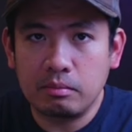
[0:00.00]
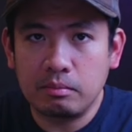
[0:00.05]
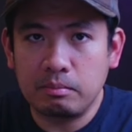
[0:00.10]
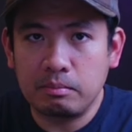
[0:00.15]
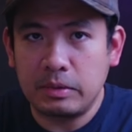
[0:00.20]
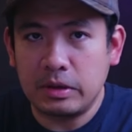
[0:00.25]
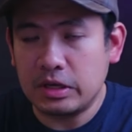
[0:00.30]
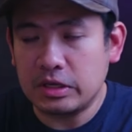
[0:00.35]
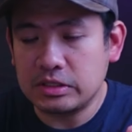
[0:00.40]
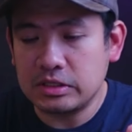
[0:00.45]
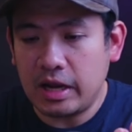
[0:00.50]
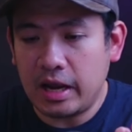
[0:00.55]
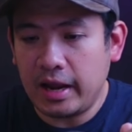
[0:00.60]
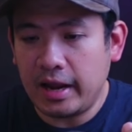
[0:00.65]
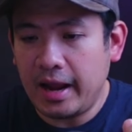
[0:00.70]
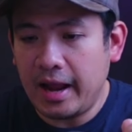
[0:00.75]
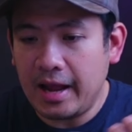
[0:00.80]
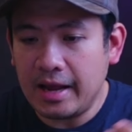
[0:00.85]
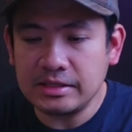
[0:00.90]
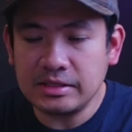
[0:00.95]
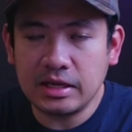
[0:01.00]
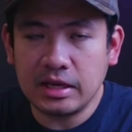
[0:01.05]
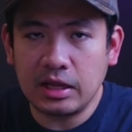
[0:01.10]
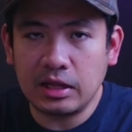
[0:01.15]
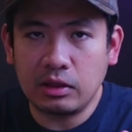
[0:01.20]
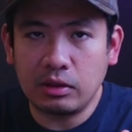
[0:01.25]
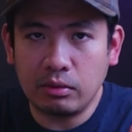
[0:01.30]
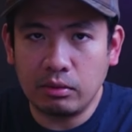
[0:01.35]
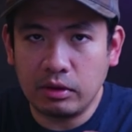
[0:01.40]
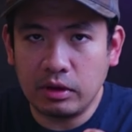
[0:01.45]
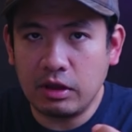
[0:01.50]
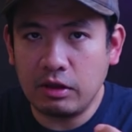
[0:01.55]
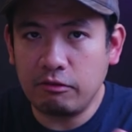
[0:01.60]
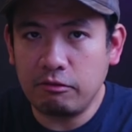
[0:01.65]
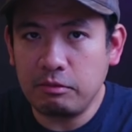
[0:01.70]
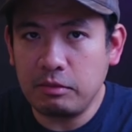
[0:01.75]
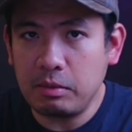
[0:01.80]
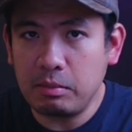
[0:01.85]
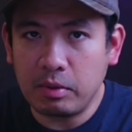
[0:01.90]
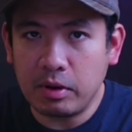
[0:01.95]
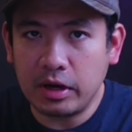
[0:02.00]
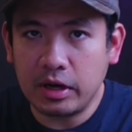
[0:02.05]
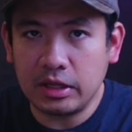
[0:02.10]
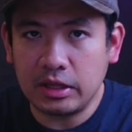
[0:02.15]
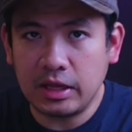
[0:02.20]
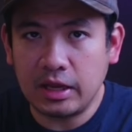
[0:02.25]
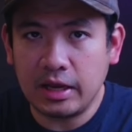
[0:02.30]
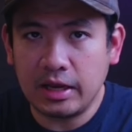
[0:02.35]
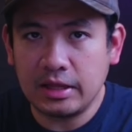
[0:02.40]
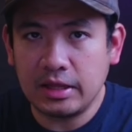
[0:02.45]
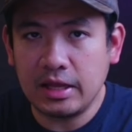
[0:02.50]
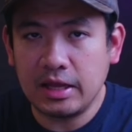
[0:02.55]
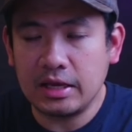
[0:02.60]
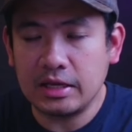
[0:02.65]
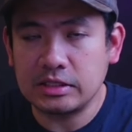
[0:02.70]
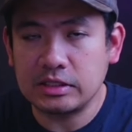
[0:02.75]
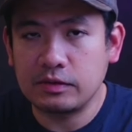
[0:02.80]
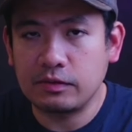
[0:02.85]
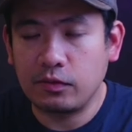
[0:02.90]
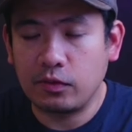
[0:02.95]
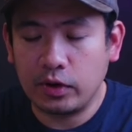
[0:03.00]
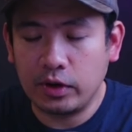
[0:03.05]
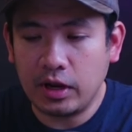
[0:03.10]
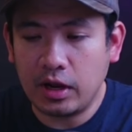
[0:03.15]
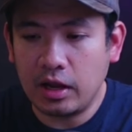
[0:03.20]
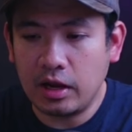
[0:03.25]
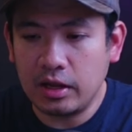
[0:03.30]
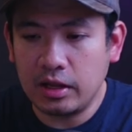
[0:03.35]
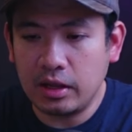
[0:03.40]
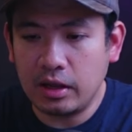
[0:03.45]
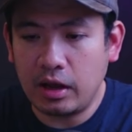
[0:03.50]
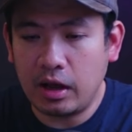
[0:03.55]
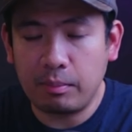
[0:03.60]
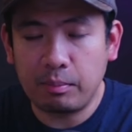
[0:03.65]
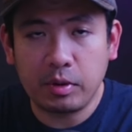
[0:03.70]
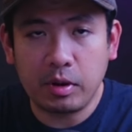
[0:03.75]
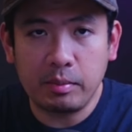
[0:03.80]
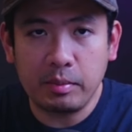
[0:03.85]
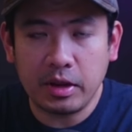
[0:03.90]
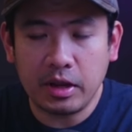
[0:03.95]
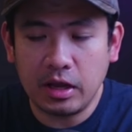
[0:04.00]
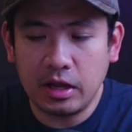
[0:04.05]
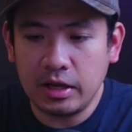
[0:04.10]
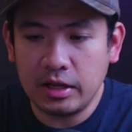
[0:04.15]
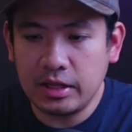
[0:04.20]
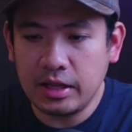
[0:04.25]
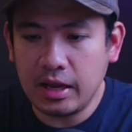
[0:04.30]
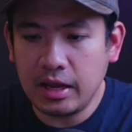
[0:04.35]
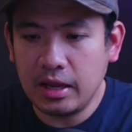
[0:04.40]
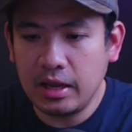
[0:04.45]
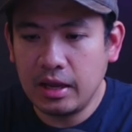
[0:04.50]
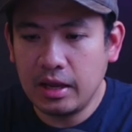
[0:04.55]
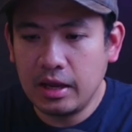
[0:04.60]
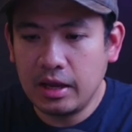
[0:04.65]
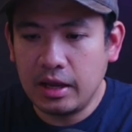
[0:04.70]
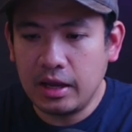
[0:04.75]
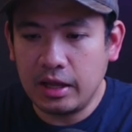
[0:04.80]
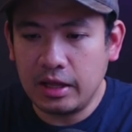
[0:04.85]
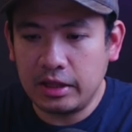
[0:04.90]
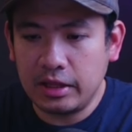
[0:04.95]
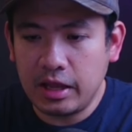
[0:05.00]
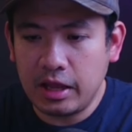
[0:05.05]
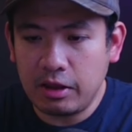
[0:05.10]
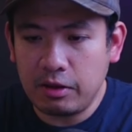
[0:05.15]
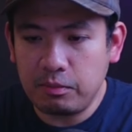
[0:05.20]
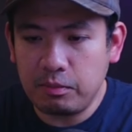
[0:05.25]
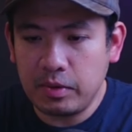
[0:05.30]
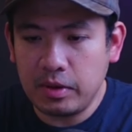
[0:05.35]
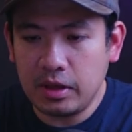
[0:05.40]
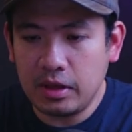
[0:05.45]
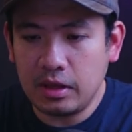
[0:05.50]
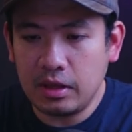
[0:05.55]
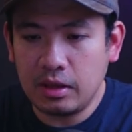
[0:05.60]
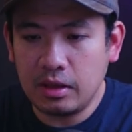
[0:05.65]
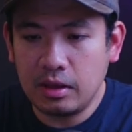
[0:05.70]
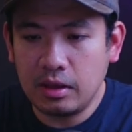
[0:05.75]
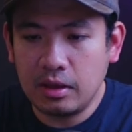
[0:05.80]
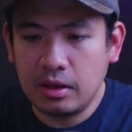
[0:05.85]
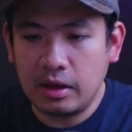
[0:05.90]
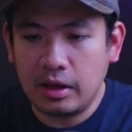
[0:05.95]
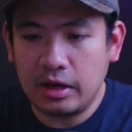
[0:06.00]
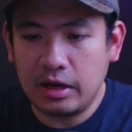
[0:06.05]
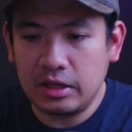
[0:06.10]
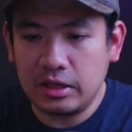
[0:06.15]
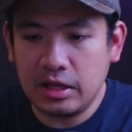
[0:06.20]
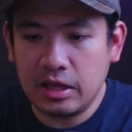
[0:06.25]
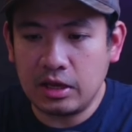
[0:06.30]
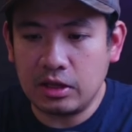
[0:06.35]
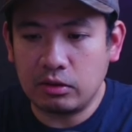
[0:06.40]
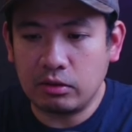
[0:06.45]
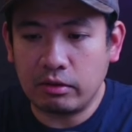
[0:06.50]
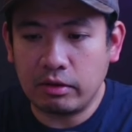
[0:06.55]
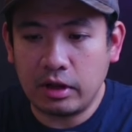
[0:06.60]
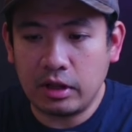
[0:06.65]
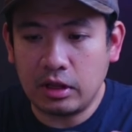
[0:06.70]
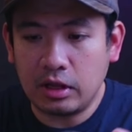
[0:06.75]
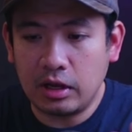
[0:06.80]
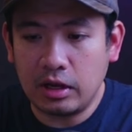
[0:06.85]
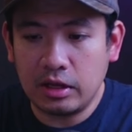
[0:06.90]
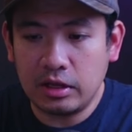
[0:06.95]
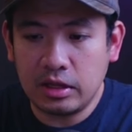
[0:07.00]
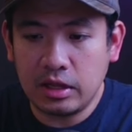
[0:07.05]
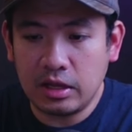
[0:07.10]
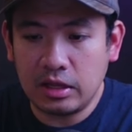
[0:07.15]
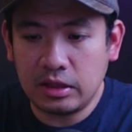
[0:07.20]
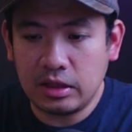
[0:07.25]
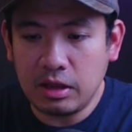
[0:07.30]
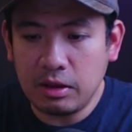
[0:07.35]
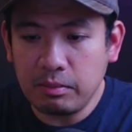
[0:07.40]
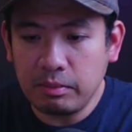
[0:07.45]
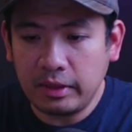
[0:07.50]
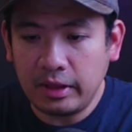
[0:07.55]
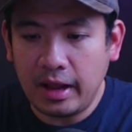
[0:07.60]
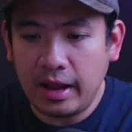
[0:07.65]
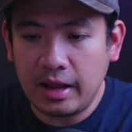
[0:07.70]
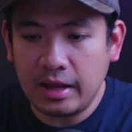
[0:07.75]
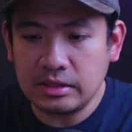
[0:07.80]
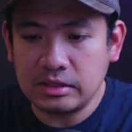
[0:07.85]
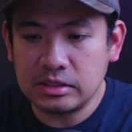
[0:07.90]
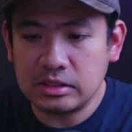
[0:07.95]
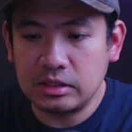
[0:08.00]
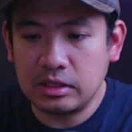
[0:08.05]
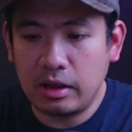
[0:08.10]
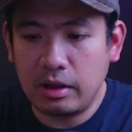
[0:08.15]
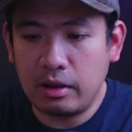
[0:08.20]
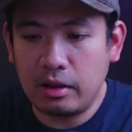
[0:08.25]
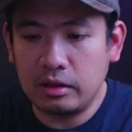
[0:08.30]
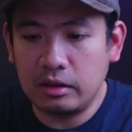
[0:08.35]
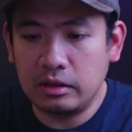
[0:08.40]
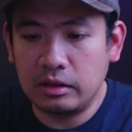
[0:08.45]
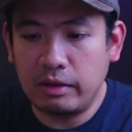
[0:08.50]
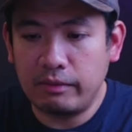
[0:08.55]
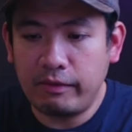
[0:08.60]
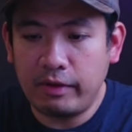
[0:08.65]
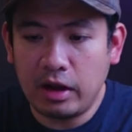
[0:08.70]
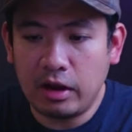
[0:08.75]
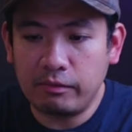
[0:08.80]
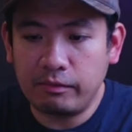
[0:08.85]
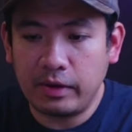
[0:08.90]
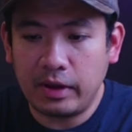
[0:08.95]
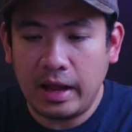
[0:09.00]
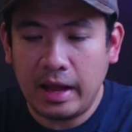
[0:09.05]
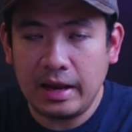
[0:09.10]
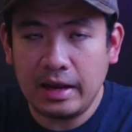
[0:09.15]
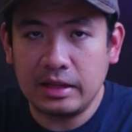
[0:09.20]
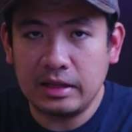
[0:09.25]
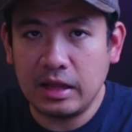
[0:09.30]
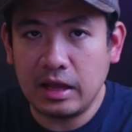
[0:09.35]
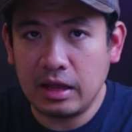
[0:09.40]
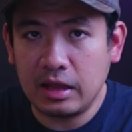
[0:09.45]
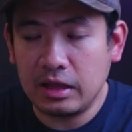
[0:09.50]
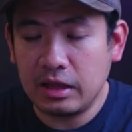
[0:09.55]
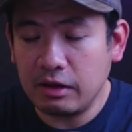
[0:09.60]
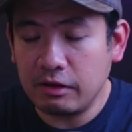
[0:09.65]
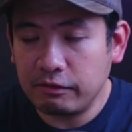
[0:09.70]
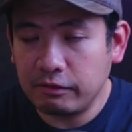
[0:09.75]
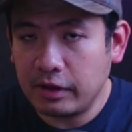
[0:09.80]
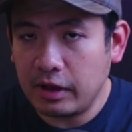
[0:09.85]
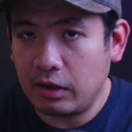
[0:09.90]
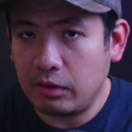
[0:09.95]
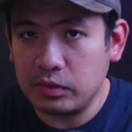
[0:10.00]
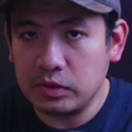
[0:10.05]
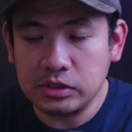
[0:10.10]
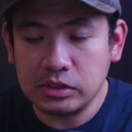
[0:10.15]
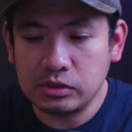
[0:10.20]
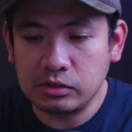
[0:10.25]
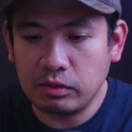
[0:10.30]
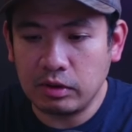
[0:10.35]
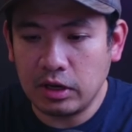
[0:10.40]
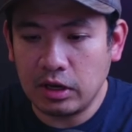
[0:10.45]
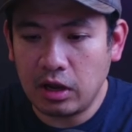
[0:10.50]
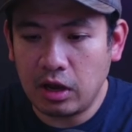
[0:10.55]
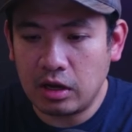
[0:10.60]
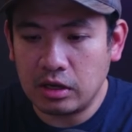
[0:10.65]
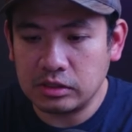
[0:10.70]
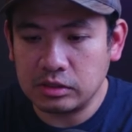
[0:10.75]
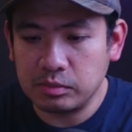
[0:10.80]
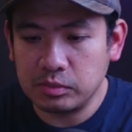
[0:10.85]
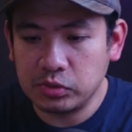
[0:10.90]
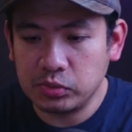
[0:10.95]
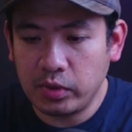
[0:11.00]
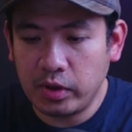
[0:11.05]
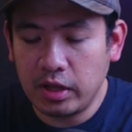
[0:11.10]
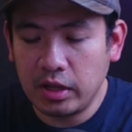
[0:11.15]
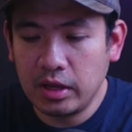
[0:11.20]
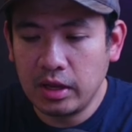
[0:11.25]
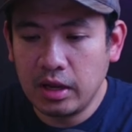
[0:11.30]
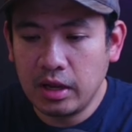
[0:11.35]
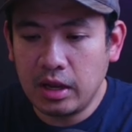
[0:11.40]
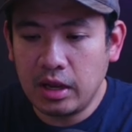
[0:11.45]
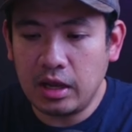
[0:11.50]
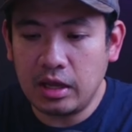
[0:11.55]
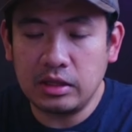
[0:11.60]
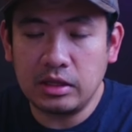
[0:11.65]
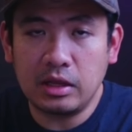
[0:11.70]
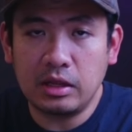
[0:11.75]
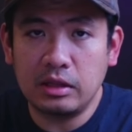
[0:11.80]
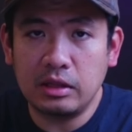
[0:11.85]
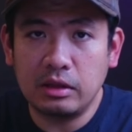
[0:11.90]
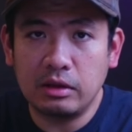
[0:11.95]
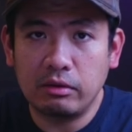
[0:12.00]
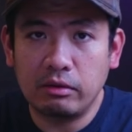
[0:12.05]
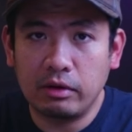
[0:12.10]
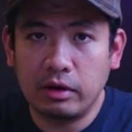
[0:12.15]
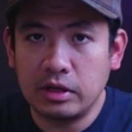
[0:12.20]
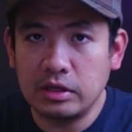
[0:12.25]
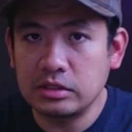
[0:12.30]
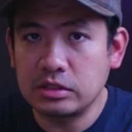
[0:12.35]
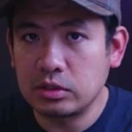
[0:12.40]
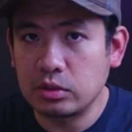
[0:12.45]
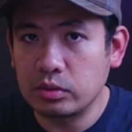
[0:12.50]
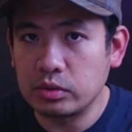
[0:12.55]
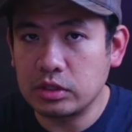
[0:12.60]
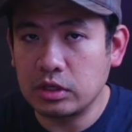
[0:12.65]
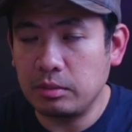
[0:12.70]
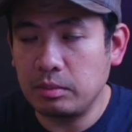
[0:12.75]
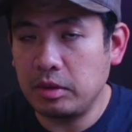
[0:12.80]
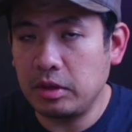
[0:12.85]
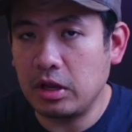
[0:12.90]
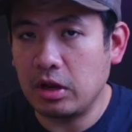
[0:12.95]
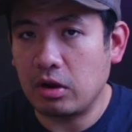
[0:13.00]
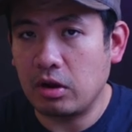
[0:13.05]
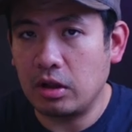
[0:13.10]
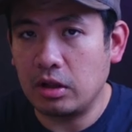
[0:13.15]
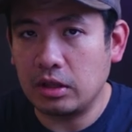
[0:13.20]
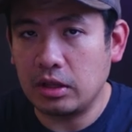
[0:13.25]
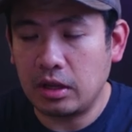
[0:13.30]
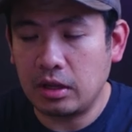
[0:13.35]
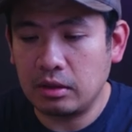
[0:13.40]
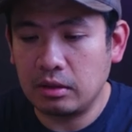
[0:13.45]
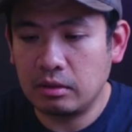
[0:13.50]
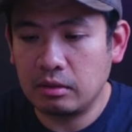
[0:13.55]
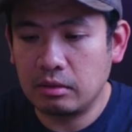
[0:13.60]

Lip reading: because I asked it to give me marketing ideas for the upcoming holiday, it gave me an idea to create holiday themed ads, develop a holiday gift guide, which is really awesome as well, and then run social media content.